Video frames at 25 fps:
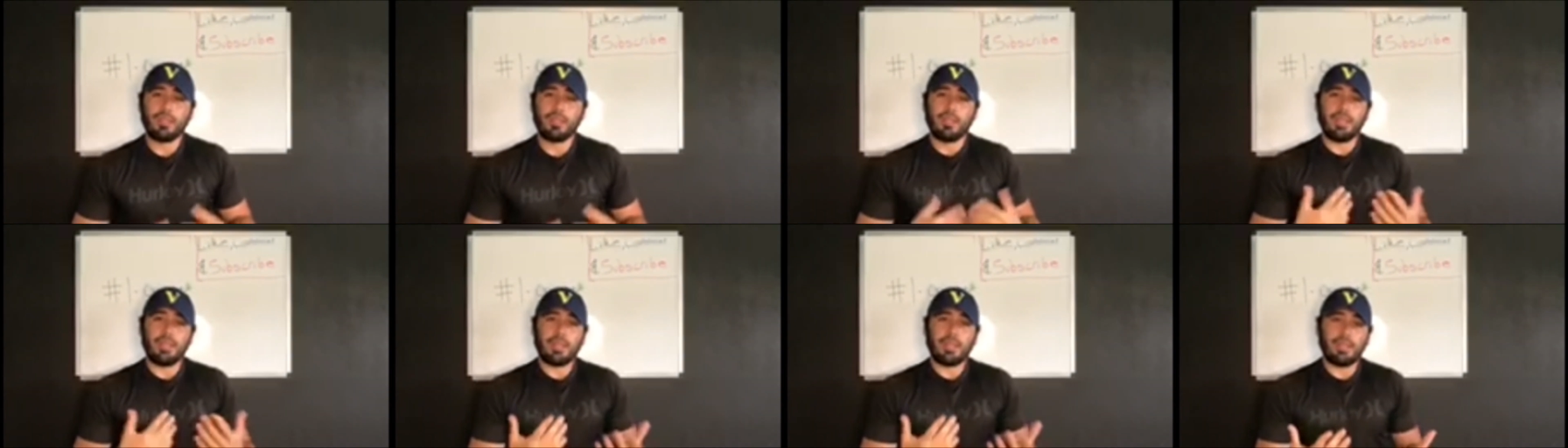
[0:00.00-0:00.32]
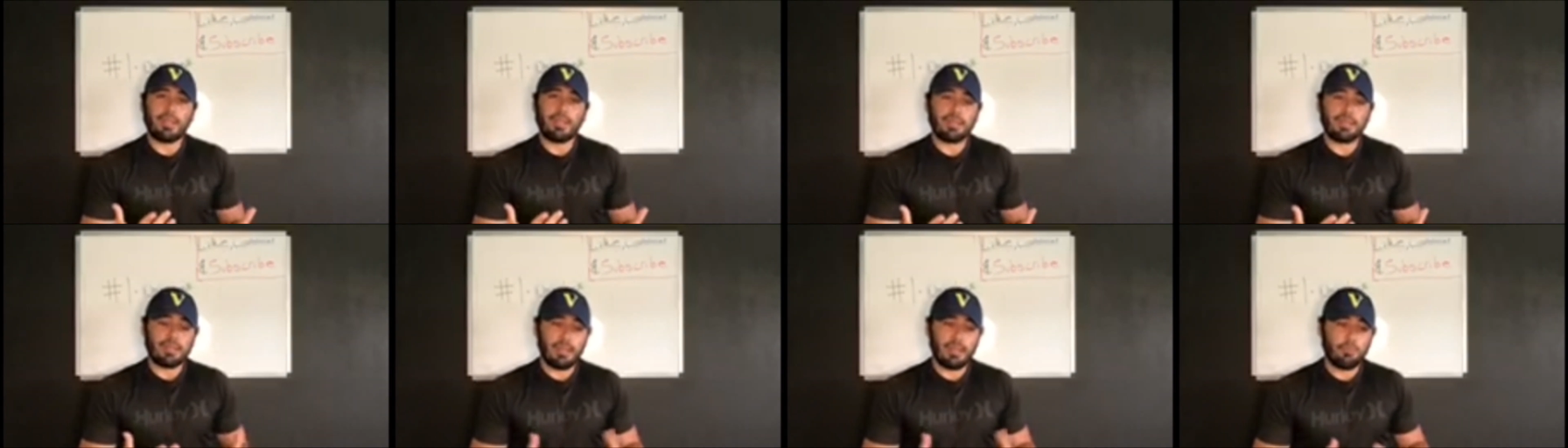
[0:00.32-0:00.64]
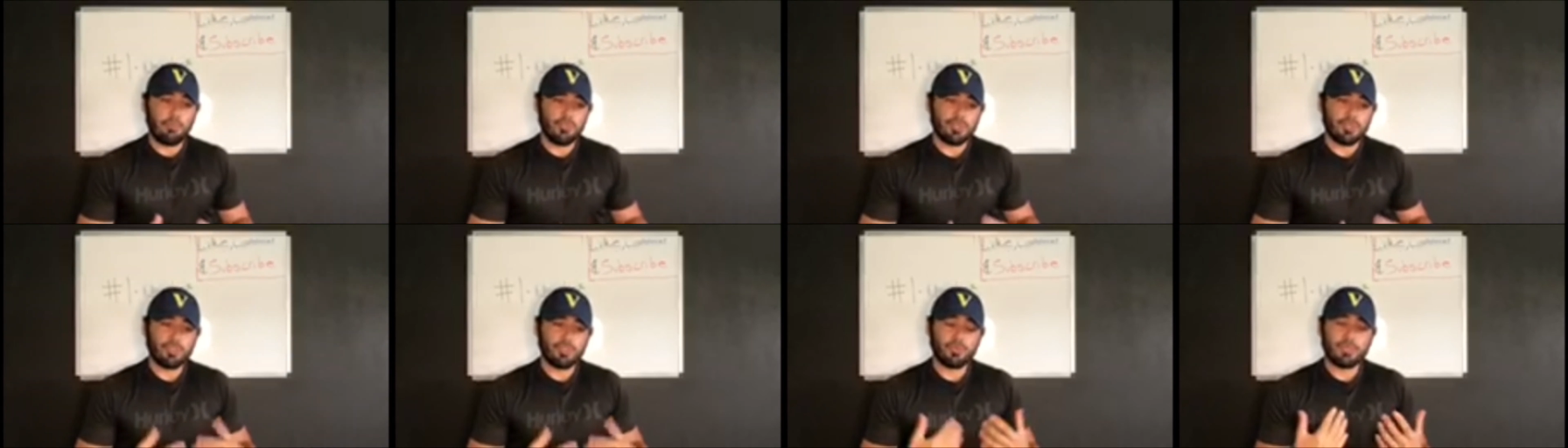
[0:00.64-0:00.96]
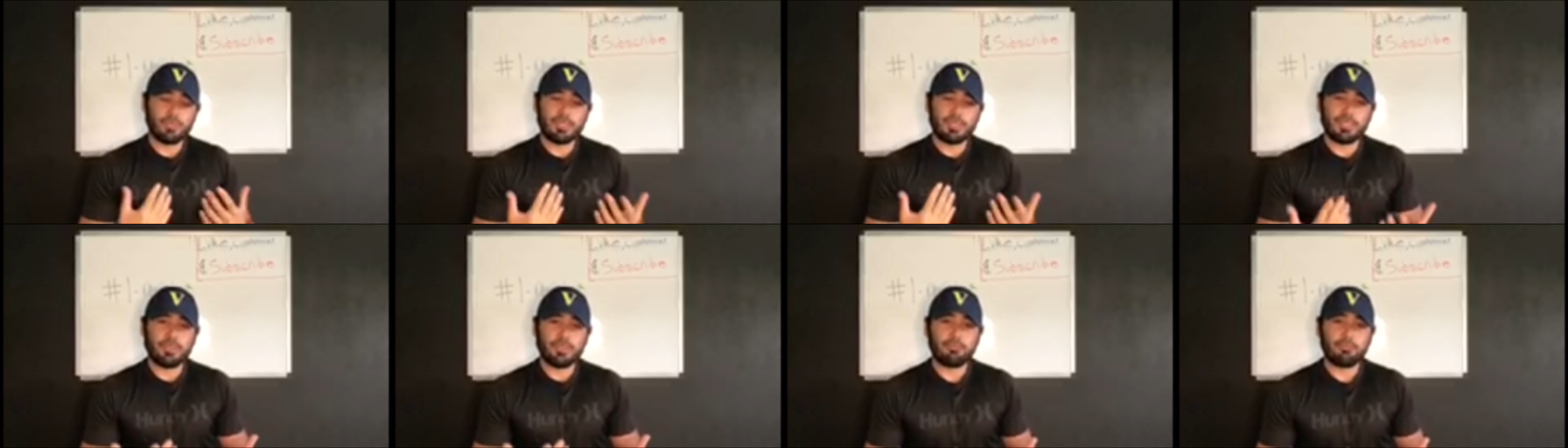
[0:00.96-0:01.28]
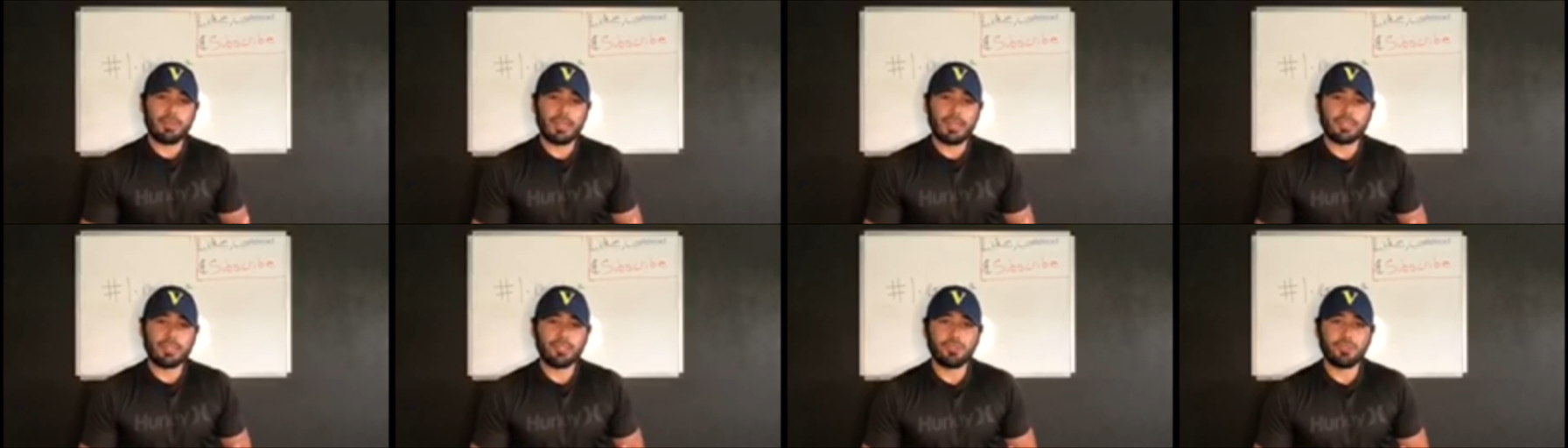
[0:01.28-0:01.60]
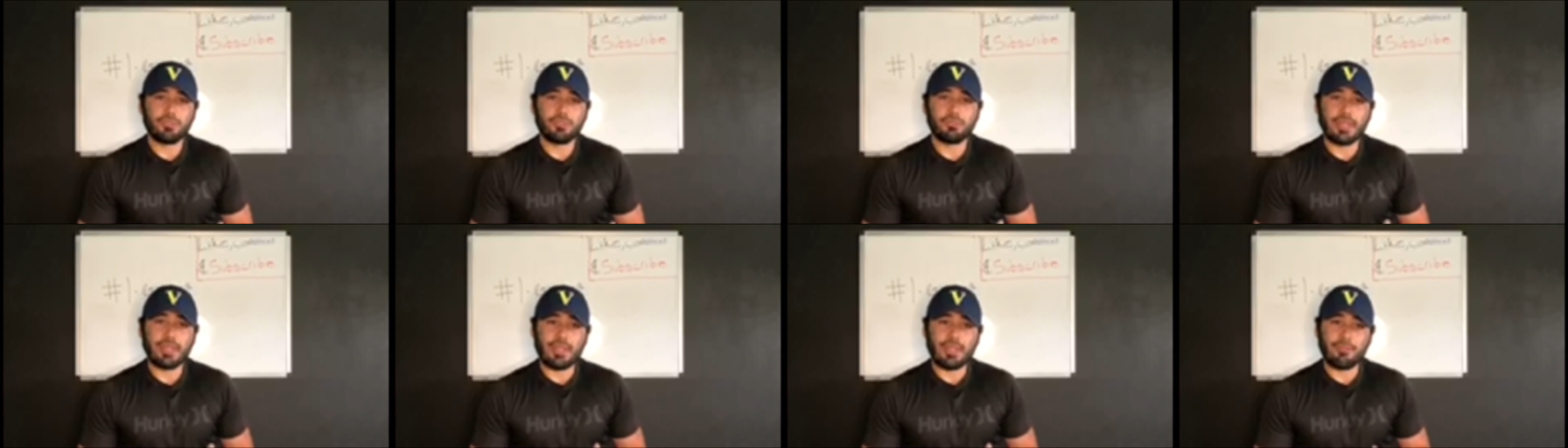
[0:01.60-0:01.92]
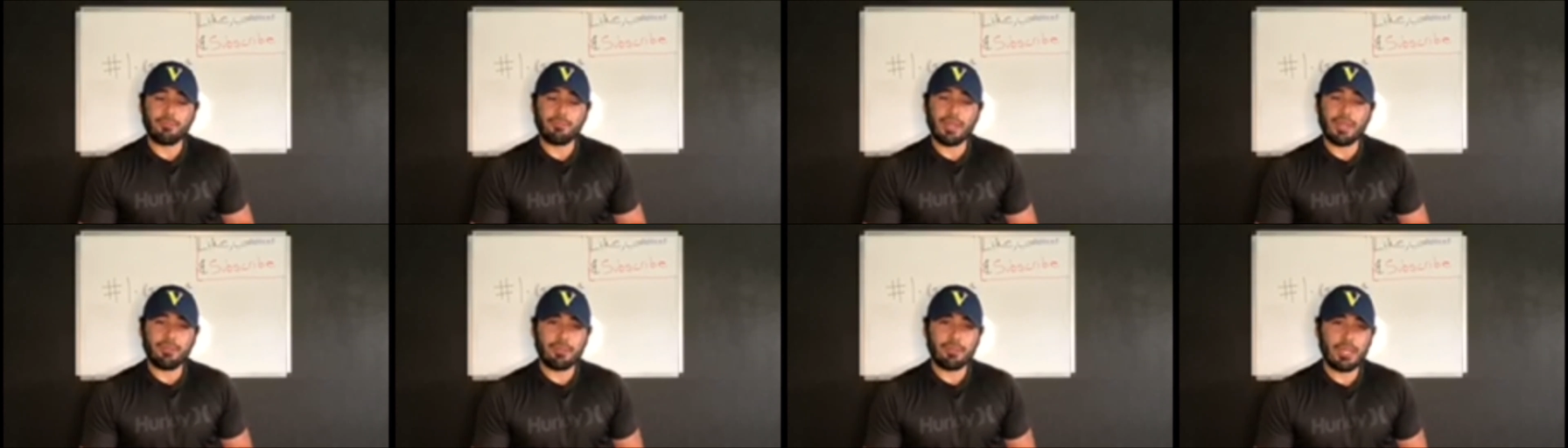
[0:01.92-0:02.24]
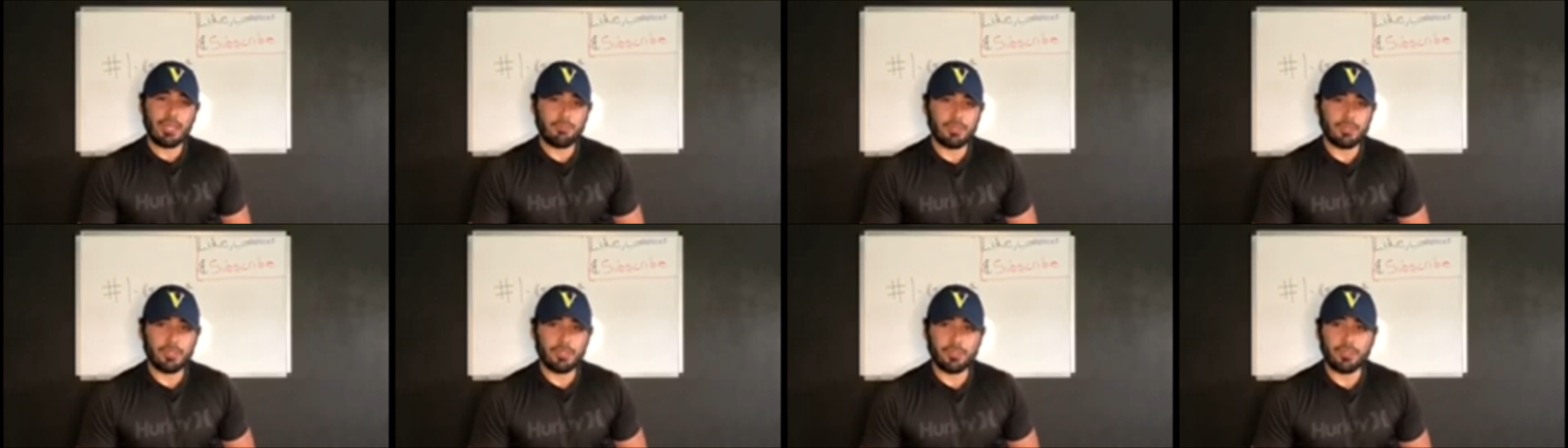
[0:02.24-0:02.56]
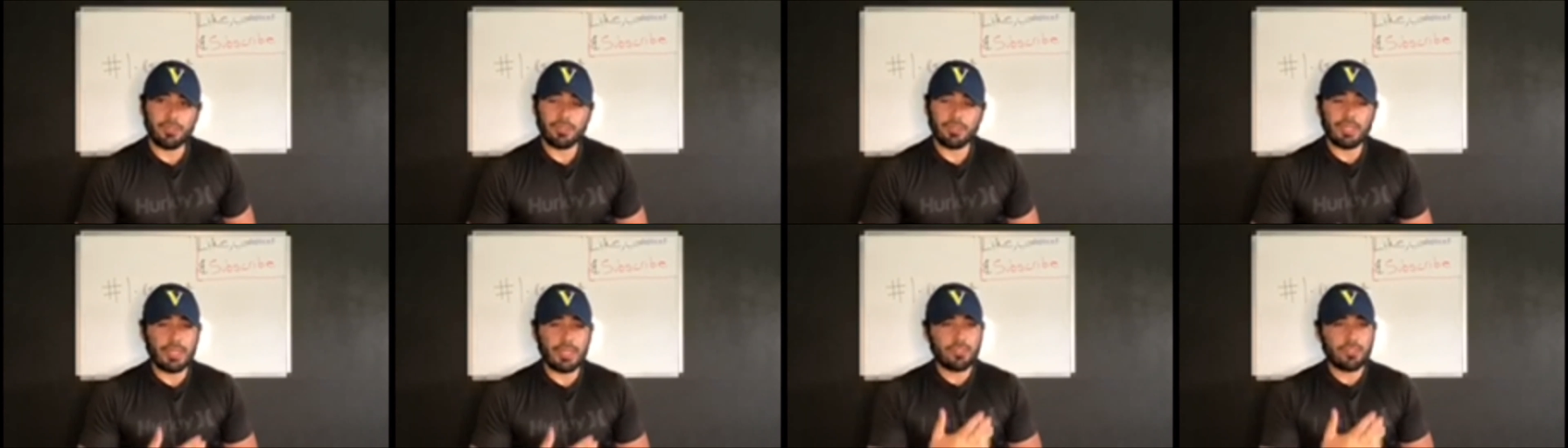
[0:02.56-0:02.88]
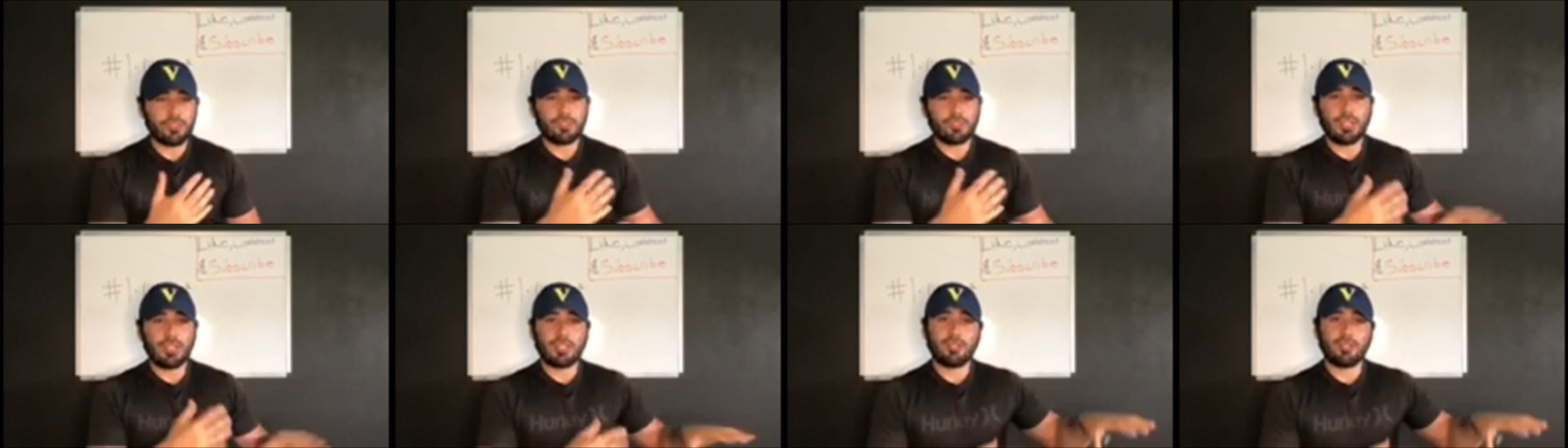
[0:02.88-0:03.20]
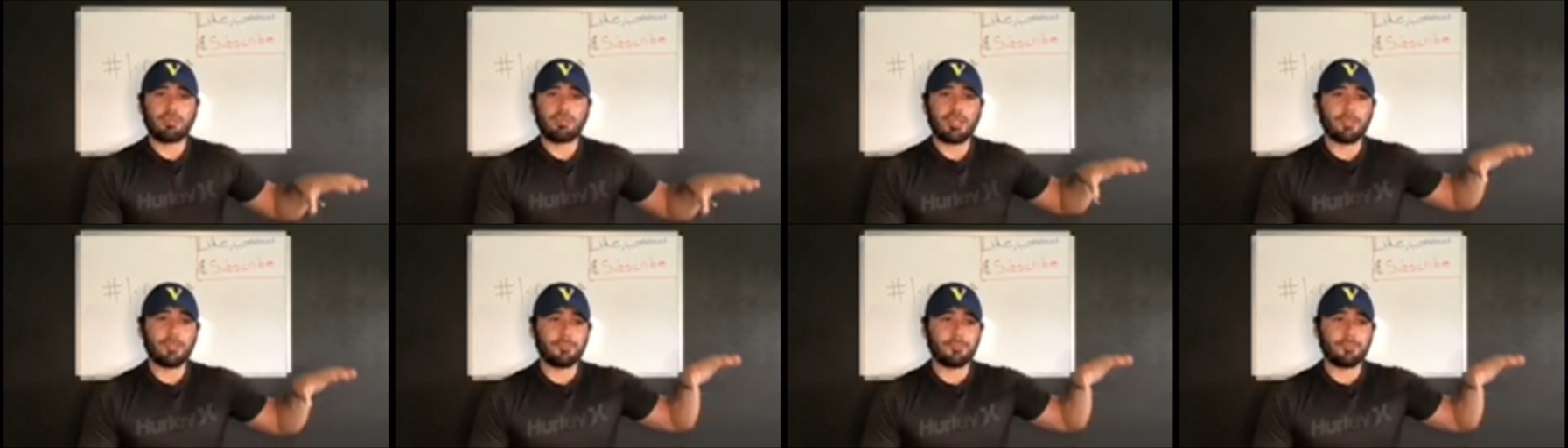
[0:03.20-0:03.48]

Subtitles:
And I just want to give back to my family, I just talked about